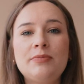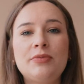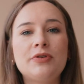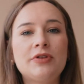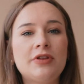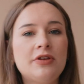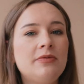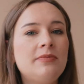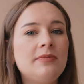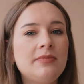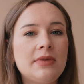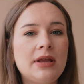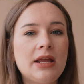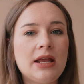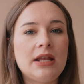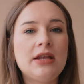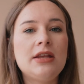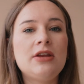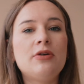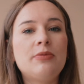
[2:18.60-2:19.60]
put them
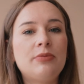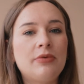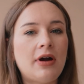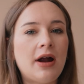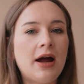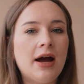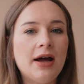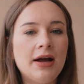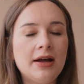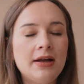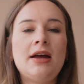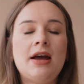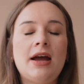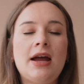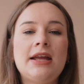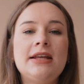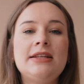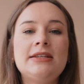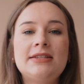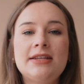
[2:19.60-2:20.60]
in your bra
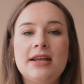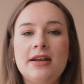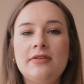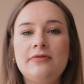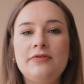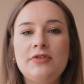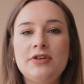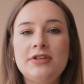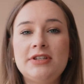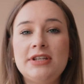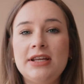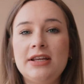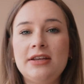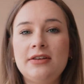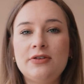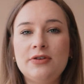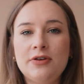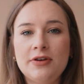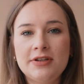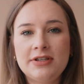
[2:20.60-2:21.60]
instead of using
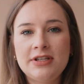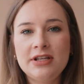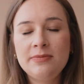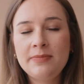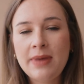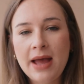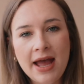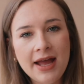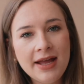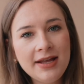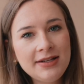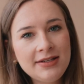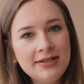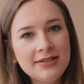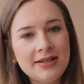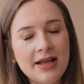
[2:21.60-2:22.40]
nursing pads.